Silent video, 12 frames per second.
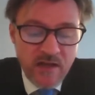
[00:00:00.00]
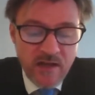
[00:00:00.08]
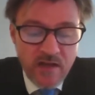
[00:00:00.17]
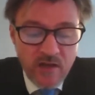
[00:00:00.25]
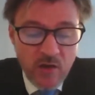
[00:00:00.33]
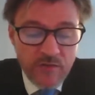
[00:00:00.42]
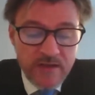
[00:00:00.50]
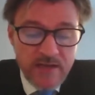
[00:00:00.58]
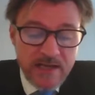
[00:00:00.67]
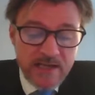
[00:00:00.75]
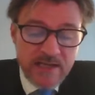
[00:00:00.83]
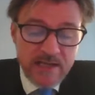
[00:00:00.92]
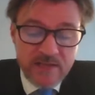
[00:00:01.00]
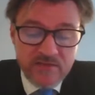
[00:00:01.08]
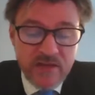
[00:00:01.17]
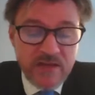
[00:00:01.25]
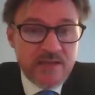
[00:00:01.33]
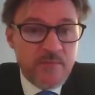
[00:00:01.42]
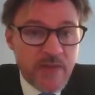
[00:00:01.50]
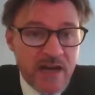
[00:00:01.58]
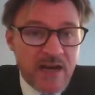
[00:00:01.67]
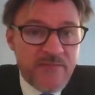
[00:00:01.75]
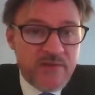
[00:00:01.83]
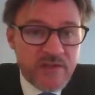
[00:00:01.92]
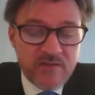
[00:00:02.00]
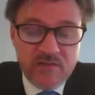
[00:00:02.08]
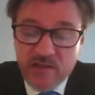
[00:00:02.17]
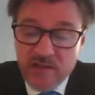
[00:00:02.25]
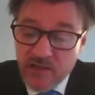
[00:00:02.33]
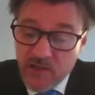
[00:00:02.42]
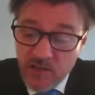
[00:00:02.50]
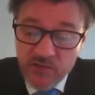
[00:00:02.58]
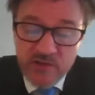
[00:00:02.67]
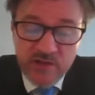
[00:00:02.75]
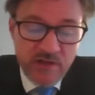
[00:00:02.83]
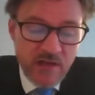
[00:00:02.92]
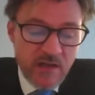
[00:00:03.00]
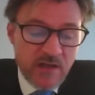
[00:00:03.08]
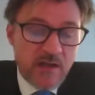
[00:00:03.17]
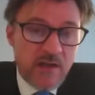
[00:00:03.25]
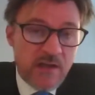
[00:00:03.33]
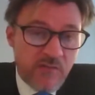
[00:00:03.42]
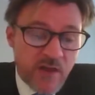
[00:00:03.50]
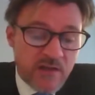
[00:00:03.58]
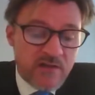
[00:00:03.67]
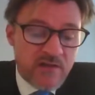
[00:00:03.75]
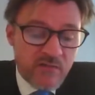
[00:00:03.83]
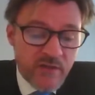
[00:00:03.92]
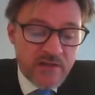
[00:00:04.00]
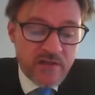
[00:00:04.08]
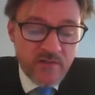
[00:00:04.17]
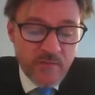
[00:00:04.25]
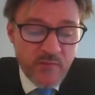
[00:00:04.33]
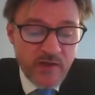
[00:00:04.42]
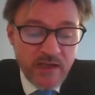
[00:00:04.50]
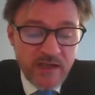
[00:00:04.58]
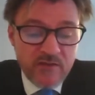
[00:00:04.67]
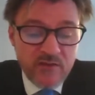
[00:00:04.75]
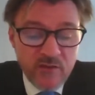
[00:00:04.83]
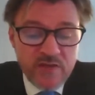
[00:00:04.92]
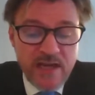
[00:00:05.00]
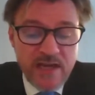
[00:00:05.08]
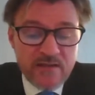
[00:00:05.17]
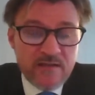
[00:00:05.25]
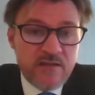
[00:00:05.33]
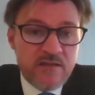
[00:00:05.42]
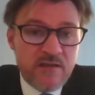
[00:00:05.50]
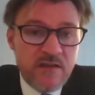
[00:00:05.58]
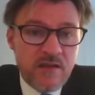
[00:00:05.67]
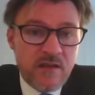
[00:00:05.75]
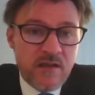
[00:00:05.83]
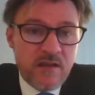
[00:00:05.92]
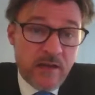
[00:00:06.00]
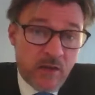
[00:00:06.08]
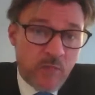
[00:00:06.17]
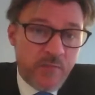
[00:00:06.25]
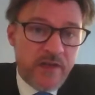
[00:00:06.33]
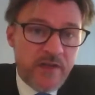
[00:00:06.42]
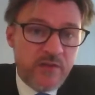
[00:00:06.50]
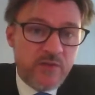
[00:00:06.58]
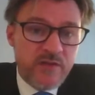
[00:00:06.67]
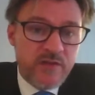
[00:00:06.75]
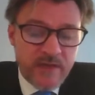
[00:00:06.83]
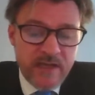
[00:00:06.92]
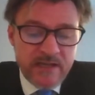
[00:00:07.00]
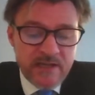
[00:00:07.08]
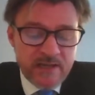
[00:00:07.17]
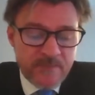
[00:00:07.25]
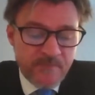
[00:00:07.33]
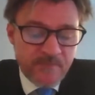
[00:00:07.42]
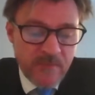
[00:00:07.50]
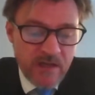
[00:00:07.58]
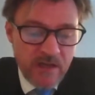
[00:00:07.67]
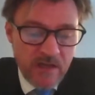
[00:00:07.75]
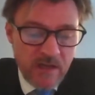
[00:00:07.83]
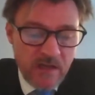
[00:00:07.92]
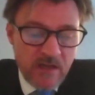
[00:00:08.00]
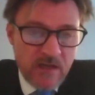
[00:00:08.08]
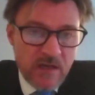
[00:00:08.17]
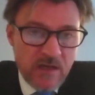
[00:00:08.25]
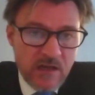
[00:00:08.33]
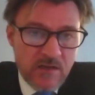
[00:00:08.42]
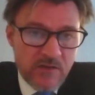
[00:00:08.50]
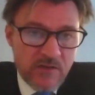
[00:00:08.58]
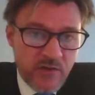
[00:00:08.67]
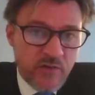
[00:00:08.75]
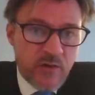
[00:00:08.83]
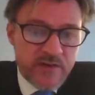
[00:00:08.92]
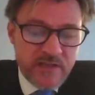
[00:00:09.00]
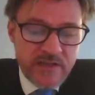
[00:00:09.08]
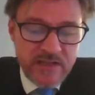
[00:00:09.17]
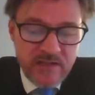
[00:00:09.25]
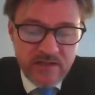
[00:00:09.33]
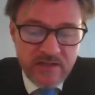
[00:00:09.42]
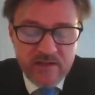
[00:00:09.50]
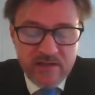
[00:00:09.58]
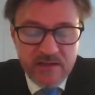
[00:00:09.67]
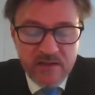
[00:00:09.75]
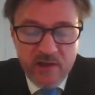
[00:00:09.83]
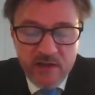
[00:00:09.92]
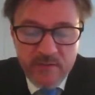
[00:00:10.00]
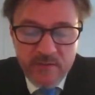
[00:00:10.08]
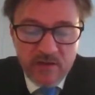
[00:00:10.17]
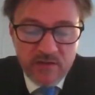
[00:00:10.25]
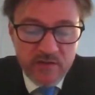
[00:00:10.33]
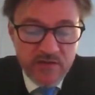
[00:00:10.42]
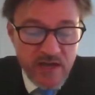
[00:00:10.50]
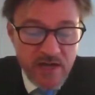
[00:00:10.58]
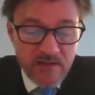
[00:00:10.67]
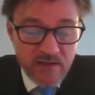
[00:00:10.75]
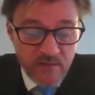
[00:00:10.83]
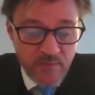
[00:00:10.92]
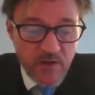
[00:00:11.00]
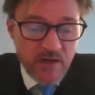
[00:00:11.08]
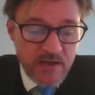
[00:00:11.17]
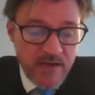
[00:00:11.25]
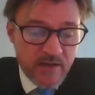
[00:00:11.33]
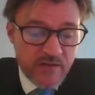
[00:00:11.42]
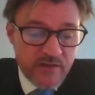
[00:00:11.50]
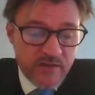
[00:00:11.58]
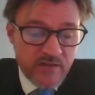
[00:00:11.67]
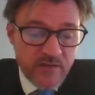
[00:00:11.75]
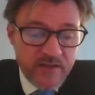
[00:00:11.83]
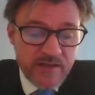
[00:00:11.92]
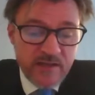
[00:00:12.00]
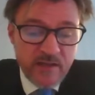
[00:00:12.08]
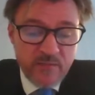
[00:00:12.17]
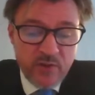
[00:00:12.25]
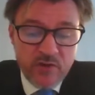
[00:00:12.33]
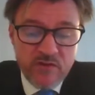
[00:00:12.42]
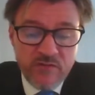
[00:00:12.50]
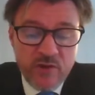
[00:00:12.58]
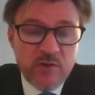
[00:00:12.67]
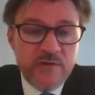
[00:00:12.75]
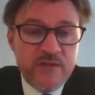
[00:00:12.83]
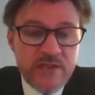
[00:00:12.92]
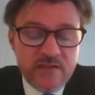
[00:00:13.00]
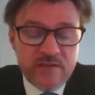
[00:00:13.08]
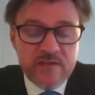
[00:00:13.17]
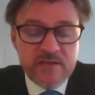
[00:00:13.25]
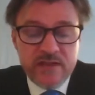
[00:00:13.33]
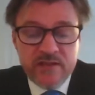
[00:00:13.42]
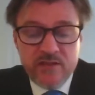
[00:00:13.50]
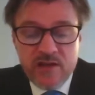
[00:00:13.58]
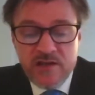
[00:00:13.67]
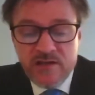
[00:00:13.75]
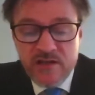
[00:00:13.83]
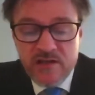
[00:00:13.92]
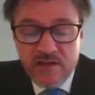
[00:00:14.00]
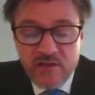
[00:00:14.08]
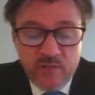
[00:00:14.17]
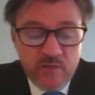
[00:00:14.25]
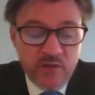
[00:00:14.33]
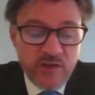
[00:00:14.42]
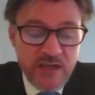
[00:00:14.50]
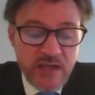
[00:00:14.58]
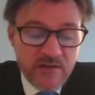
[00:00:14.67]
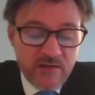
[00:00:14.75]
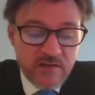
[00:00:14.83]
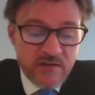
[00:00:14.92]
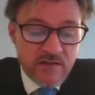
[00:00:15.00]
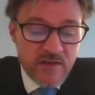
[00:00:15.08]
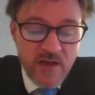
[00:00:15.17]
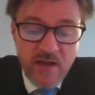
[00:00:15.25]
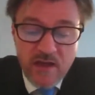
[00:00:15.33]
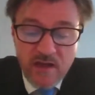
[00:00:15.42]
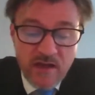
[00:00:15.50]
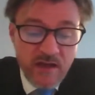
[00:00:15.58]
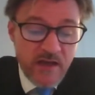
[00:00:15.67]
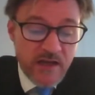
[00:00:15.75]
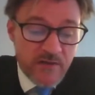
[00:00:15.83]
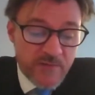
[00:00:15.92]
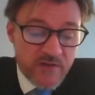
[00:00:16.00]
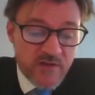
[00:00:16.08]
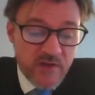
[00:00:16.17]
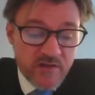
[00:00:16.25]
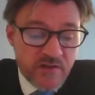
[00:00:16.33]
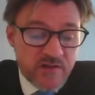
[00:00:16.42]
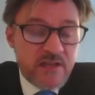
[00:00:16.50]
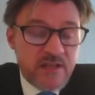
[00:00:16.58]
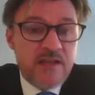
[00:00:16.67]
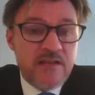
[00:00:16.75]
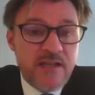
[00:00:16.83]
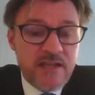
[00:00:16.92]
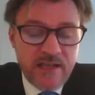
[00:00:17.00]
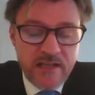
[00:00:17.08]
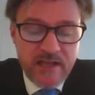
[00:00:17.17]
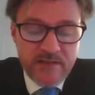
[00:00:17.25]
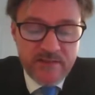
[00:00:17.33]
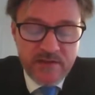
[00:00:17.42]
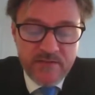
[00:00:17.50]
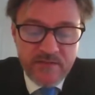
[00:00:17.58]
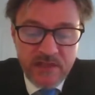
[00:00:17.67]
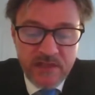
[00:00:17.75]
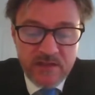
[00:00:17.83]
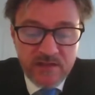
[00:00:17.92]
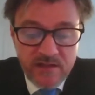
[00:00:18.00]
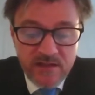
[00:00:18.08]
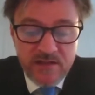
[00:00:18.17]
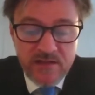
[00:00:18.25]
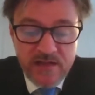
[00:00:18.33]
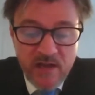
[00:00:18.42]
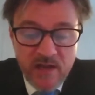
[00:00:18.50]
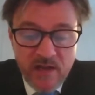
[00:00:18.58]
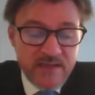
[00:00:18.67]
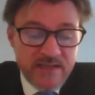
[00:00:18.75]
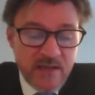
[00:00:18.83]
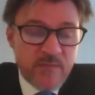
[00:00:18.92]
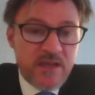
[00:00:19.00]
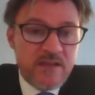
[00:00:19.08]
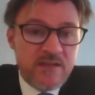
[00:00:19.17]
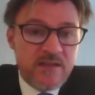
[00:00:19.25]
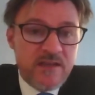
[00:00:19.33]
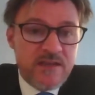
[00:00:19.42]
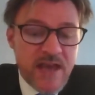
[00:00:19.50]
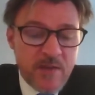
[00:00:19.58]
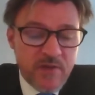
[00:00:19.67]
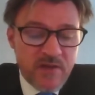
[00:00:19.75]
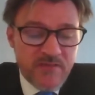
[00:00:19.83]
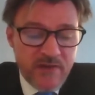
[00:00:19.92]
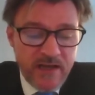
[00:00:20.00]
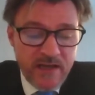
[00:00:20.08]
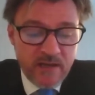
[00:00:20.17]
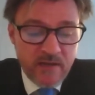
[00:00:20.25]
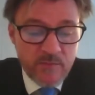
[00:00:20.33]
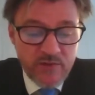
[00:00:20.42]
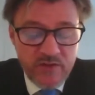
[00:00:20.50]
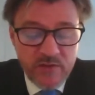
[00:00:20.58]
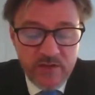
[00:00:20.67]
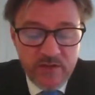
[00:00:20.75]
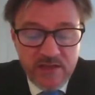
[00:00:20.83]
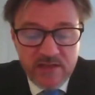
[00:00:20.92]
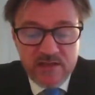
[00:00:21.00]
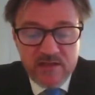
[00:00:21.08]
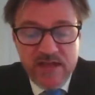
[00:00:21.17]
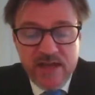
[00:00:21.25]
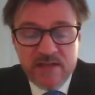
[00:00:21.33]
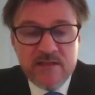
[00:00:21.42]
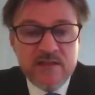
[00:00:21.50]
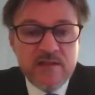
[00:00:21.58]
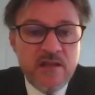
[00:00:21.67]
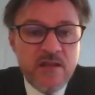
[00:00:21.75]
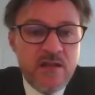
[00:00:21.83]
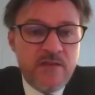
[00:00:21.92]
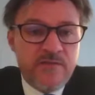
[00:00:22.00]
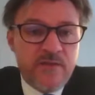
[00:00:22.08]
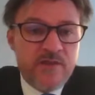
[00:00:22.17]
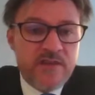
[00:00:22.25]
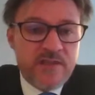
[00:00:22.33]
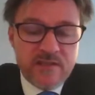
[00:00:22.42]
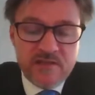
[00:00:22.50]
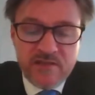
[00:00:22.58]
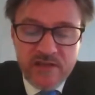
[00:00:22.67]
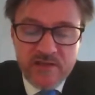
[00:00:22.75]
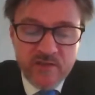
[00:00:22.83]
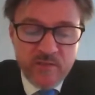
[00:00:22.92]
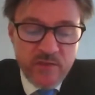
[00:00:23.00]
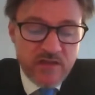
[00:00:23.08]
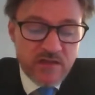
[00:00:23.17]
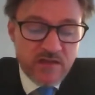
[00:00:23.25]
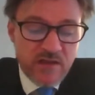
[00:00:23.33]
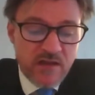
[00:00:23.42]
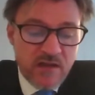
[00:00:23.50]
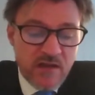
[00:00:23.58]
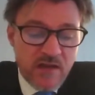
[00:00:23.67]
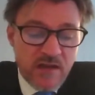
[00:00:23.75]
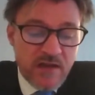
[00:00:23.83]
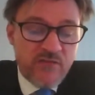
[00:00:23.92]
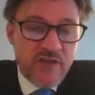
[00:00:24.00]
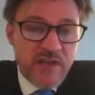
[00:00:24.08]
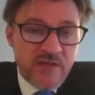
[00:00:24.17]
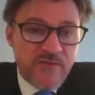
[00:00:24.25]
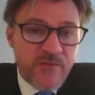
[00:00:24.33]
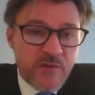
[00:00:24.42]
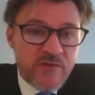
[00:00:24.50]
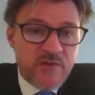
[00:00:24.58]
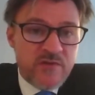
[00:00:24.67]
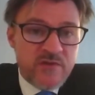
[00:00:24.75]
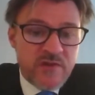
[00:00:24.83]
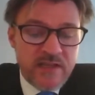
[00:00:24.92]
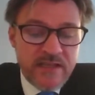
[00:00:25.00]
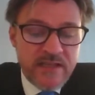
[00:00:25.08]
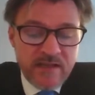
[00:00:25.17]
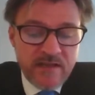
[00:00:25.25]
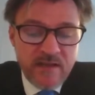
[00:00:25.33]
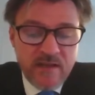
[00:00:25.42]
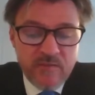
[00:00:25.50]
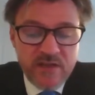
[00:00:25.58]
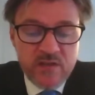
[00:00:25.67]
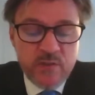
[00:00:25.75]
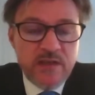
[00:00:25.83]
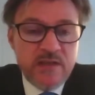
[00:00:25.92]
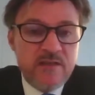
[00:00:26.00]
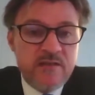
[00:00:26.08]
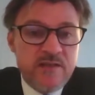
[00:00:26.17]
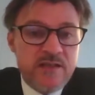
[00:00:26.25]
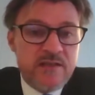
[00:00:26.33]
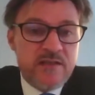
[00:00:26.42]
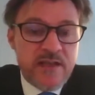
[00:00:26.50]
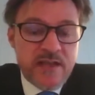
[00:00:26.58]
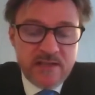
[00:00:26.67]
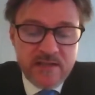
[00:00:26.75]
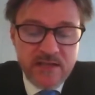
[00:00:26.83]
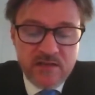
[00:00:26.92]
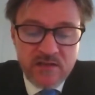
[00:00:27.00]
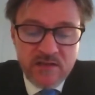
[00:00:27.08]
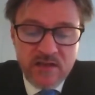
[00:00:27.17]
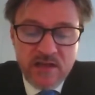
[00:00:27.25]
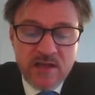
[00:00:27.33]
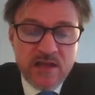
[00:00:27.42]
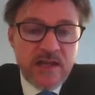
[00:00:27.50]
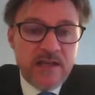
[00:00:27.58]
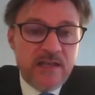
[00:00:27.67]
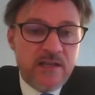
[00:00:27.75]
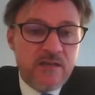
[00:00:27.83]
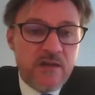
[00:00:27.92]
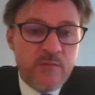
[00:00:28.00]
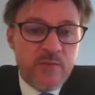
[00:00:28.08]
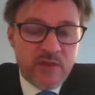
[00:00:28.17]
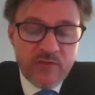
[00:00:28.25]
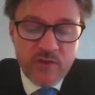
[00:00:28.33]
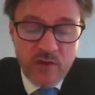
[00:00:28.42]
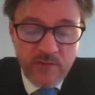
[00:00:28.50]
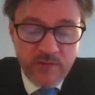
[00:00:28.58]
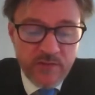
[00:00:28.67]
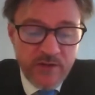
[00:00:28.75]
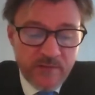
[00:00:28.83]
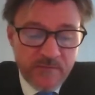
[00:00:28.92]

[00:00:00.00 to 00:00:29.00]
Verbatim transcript: COVID 19 has raised the bar for digital inclusion. It runs the risk of bringing new challenges and opening new divides. The new OECD Digital Economy Outlook shines a spotlight on the increasingly important role of digital technologies and communications uh, infrastructures in our daily lives. It considers how the pandemic is amplifying opportunities and challenges from the digital transformation and reinforces the link between digitalization and economic recovery.